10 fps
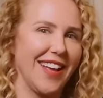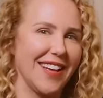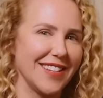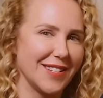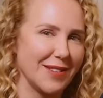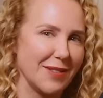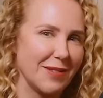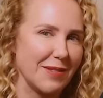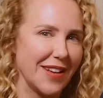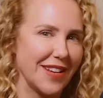
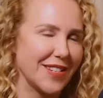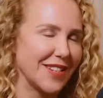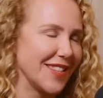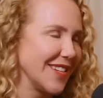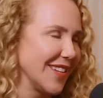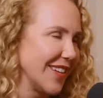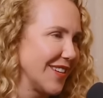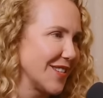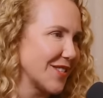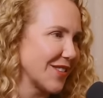into into the, the adult
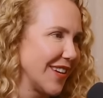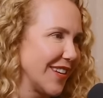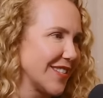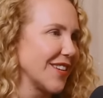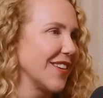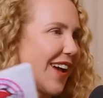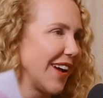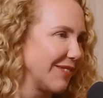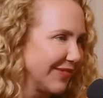industry. So, yeah. into